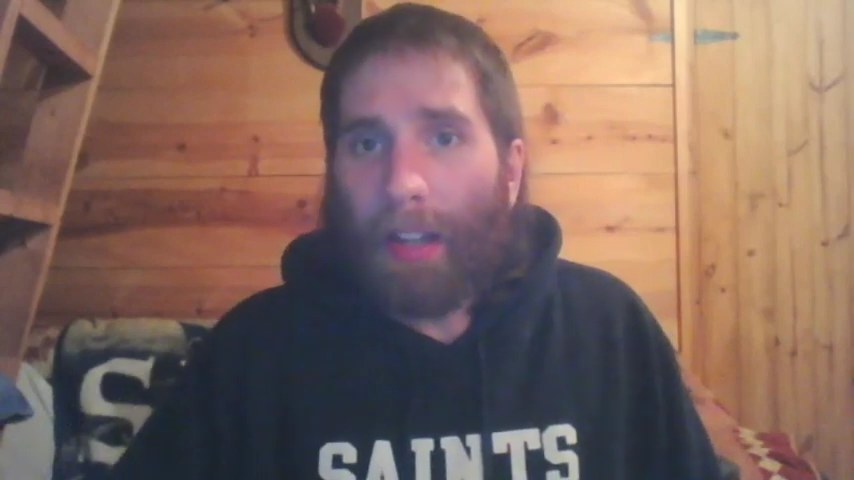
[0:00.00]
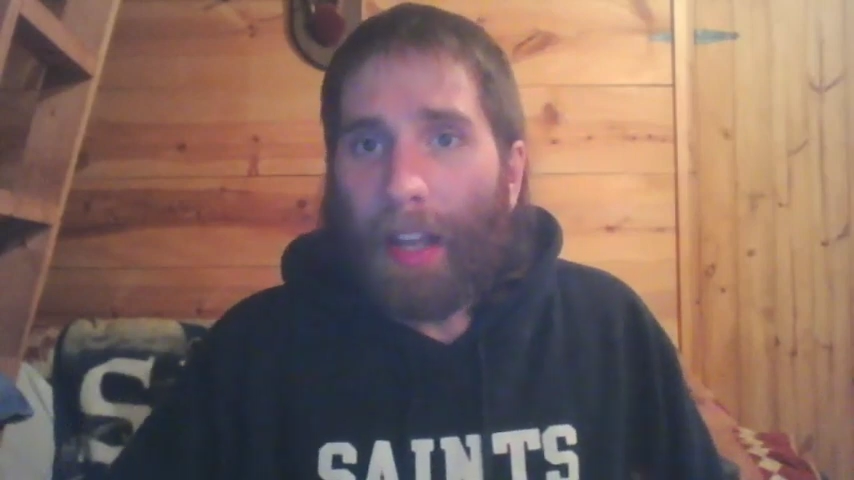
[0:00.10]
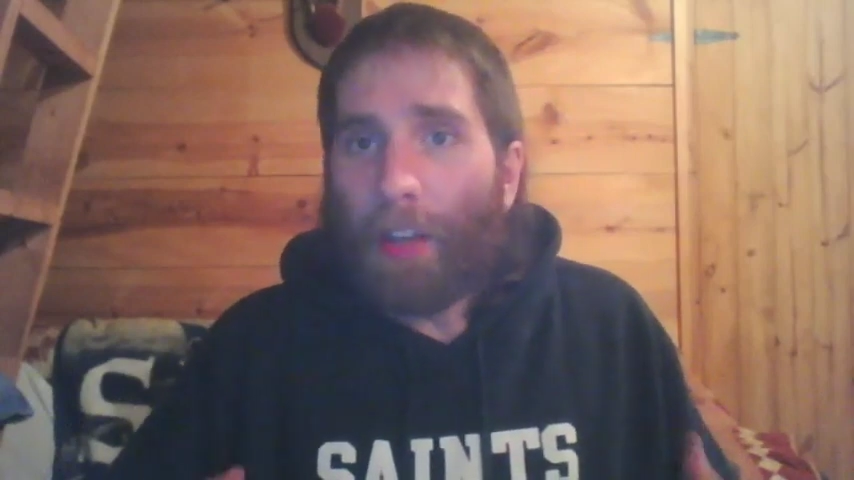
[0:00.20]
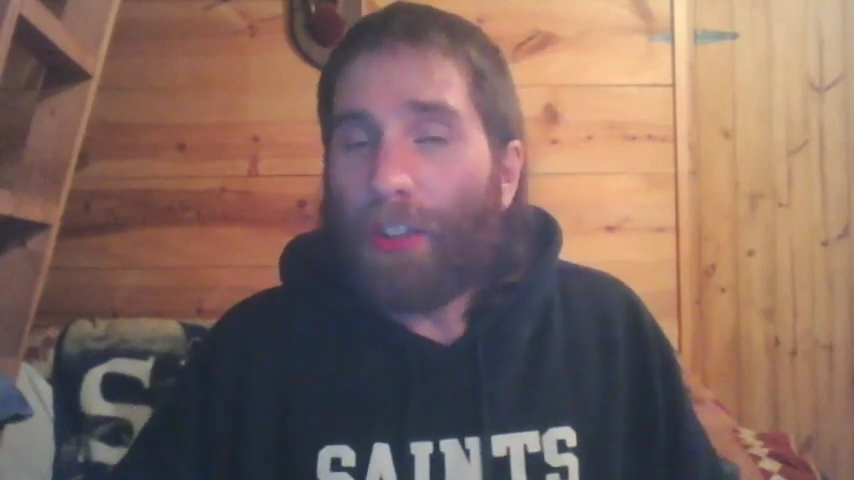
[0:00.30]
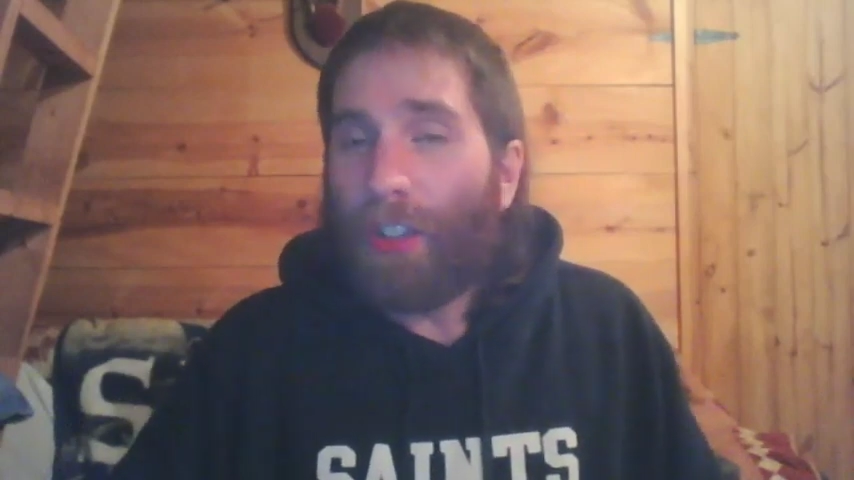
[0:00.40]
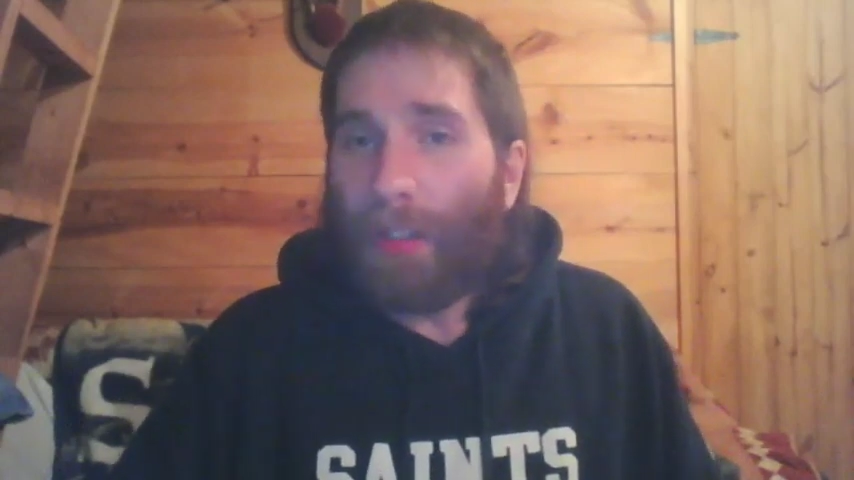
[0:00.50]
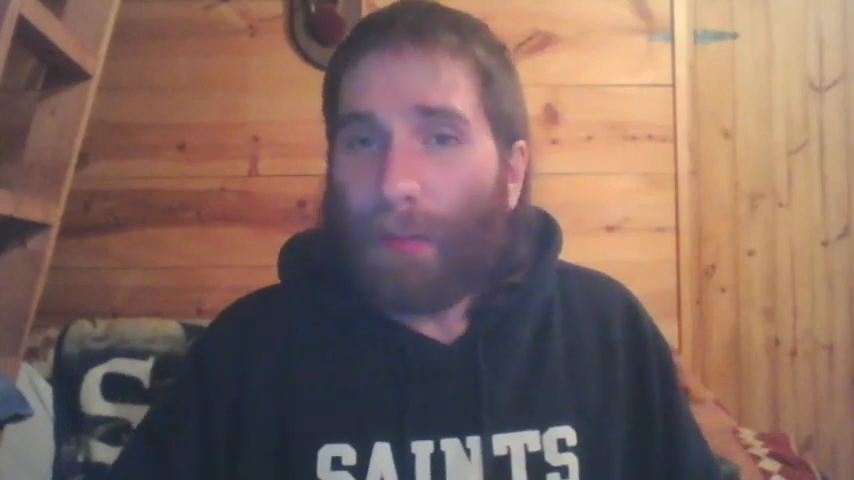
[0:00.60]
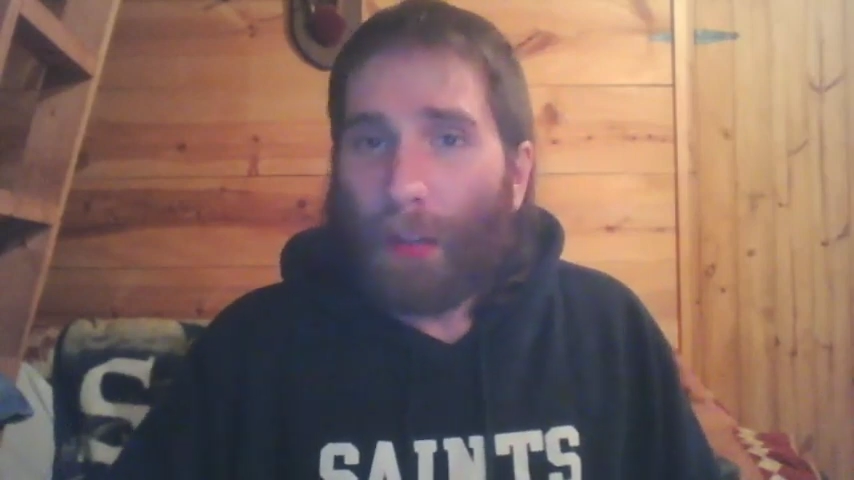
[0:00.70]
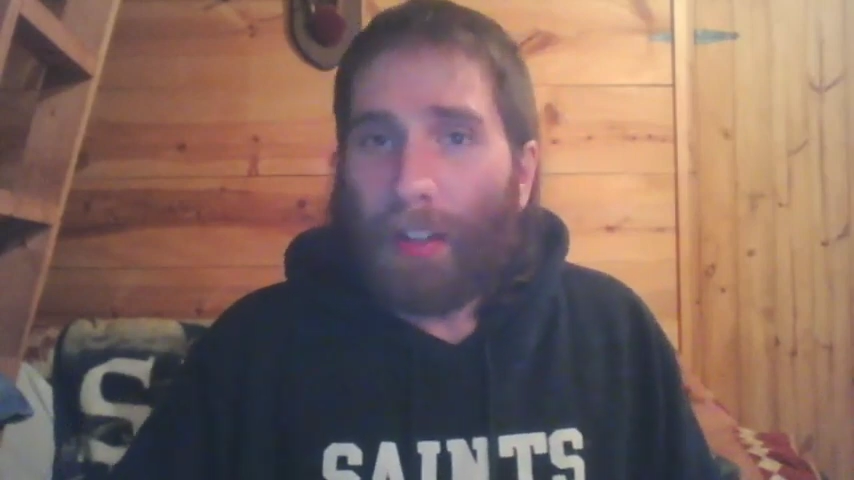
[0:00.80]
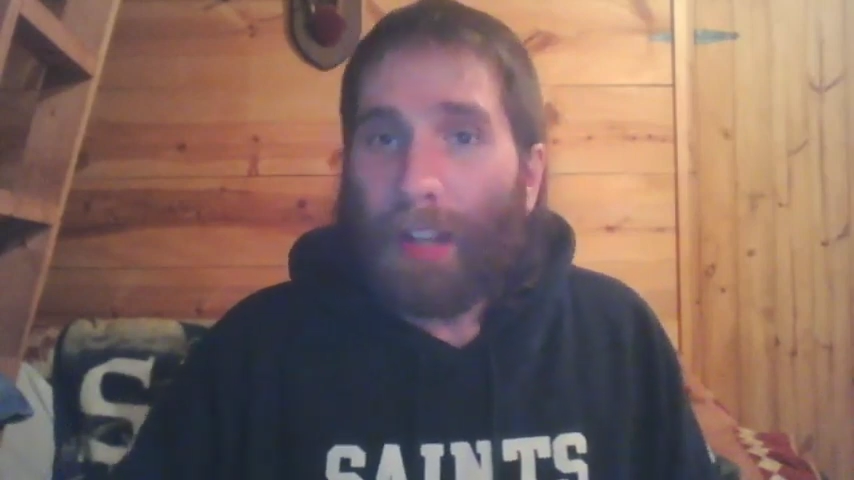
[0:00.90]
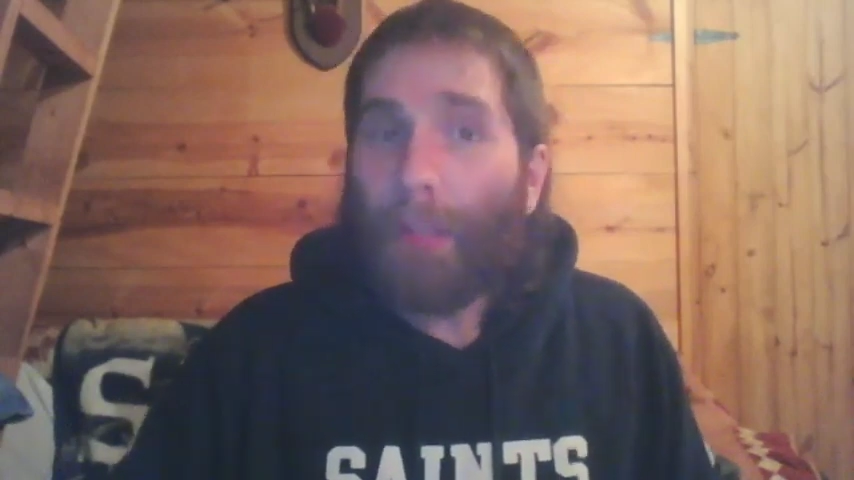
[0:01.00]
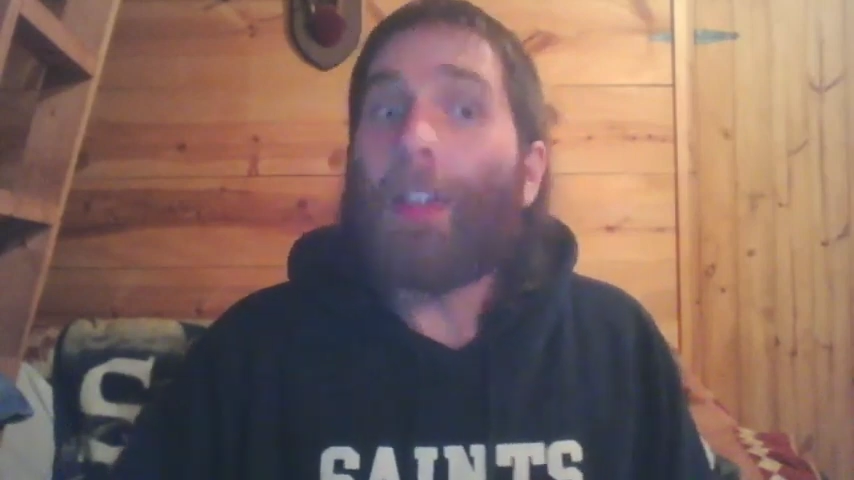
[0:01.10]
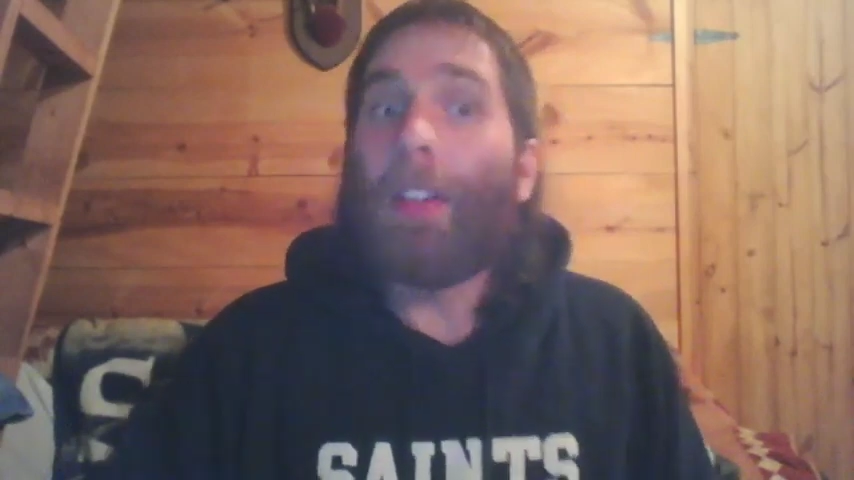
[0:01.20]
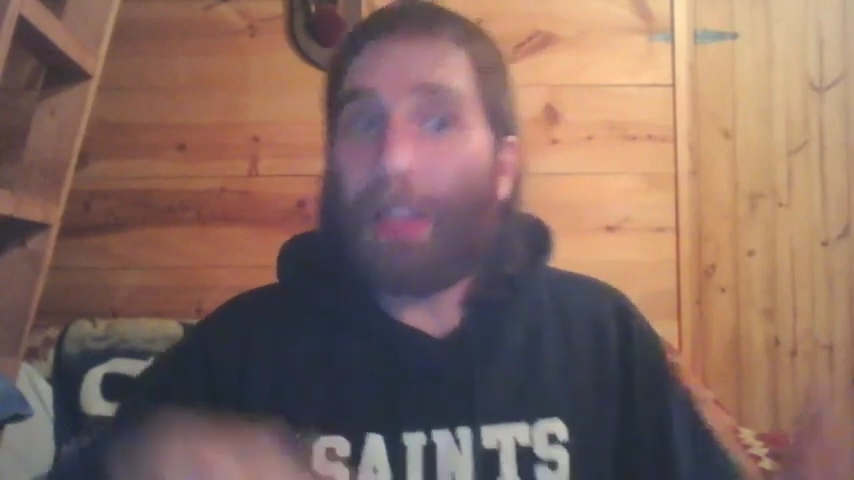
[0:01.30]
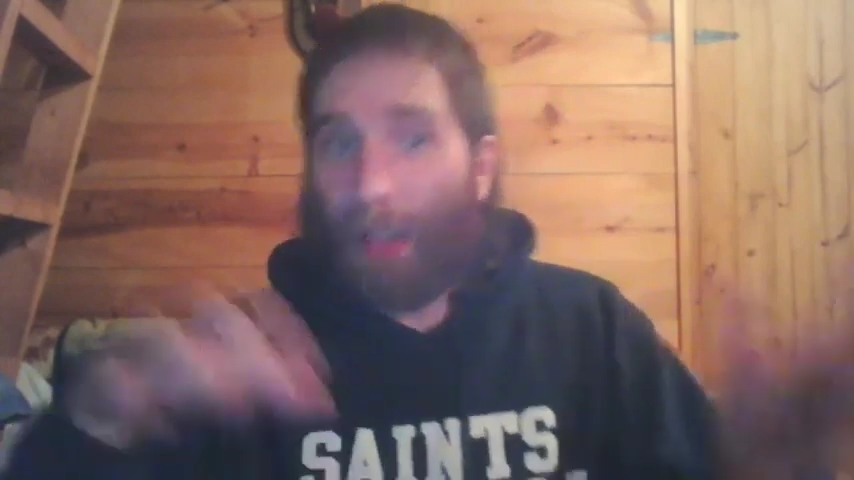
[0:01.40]
energy for the
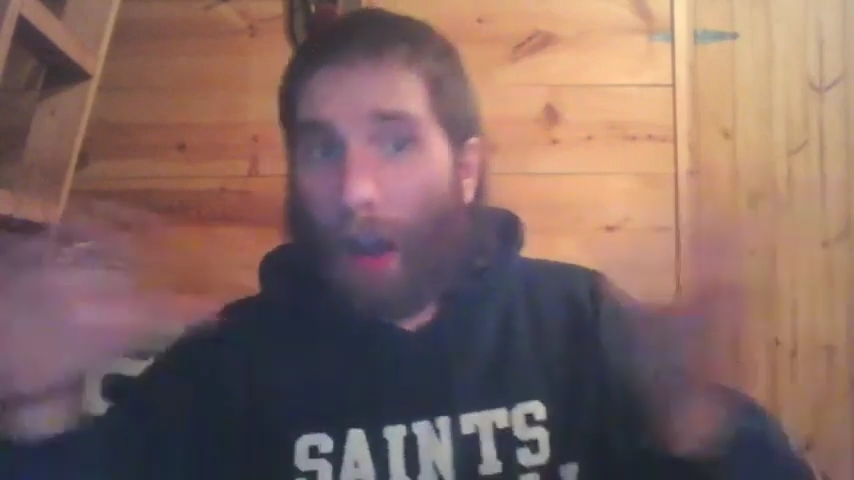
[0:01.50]
defense